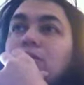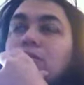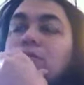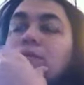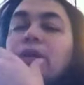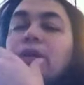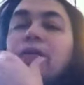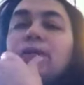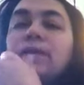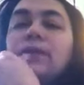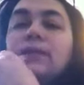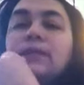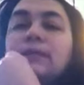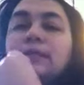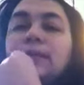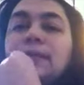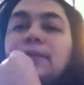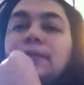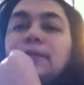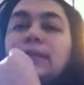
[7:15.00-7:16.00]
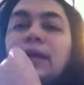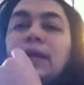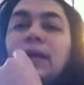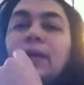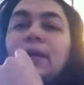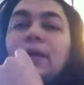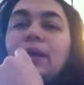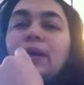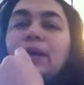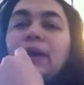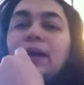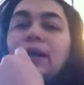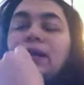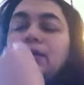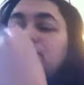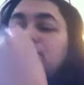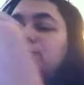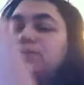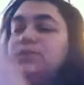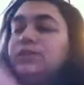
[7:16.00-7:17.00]
right around the same time, I got
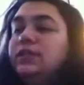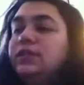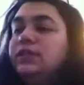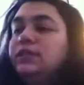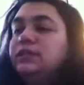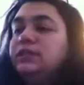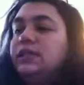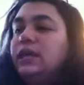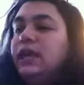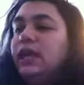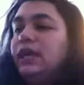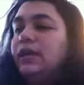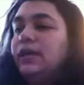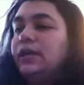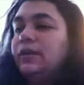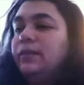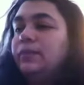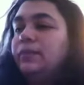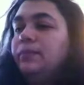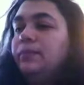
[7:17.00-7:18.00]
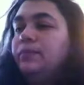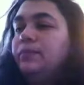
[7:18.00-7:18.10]
interested in tatting.